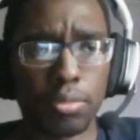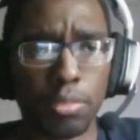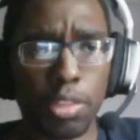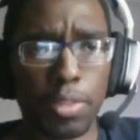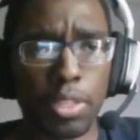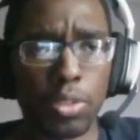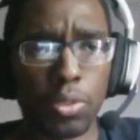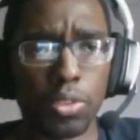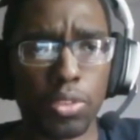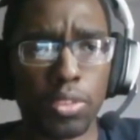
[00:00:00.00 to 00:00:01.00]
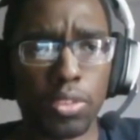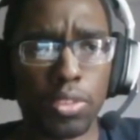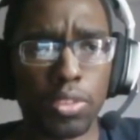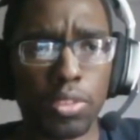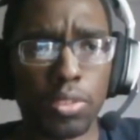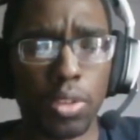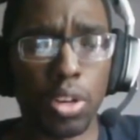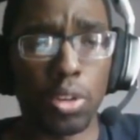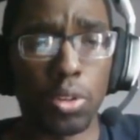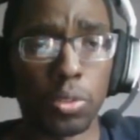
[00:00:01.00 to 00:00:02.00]
Must be old.
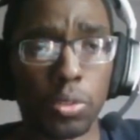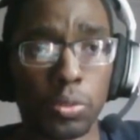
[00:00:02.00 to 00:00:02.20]
Uh-oh.